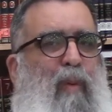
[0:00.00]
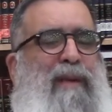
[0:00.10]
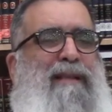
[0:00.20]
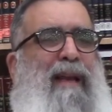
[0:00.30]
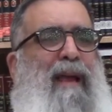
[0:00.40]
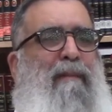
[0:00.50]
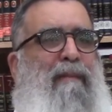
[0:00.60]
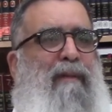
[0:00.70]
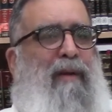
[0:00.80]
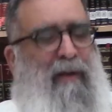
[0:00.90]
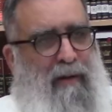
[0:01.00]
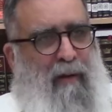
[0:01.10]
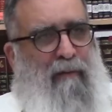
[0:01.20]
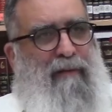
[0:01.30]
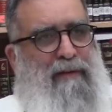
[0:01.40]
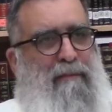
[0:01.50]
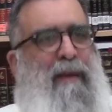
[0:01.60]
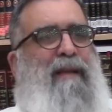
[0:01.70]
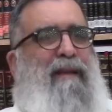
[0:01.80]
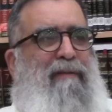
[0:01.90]
wins the game. You need an offense,
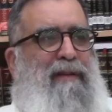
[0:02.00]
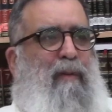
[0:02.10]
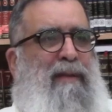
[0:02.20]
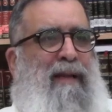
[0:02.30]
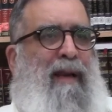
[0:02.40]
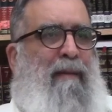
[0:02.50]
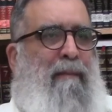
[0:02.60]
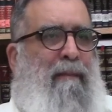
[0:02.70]
but a defense wins the game.